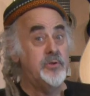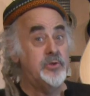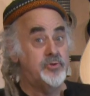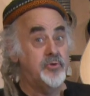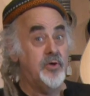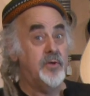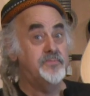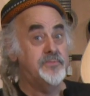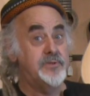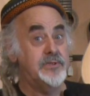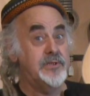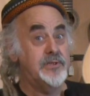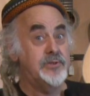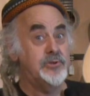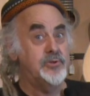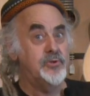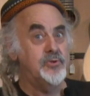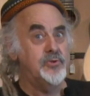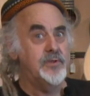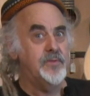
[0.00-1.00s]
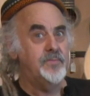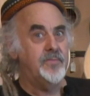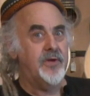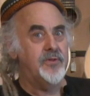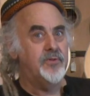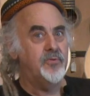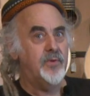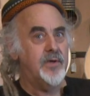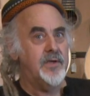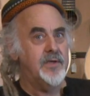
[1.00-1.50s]
drop D tuning, by
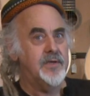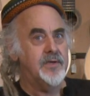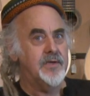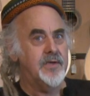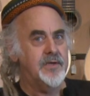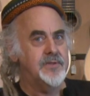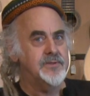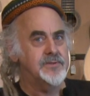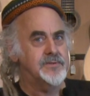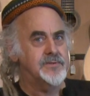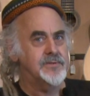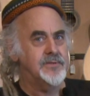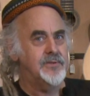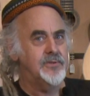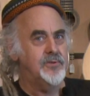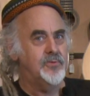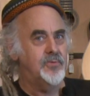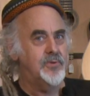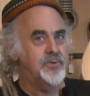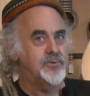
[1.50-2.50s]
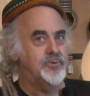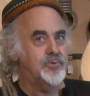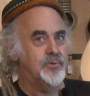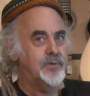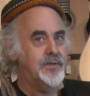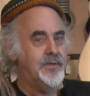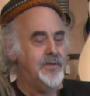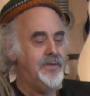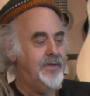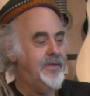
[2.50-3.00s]
the way, in case you're
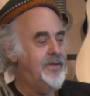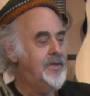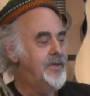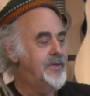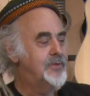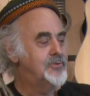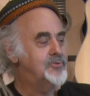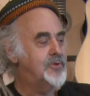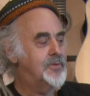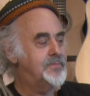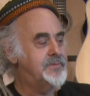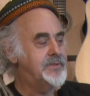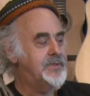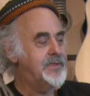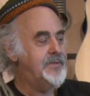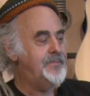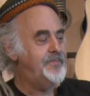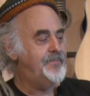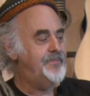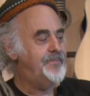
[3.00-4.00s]
wondering. Drop D.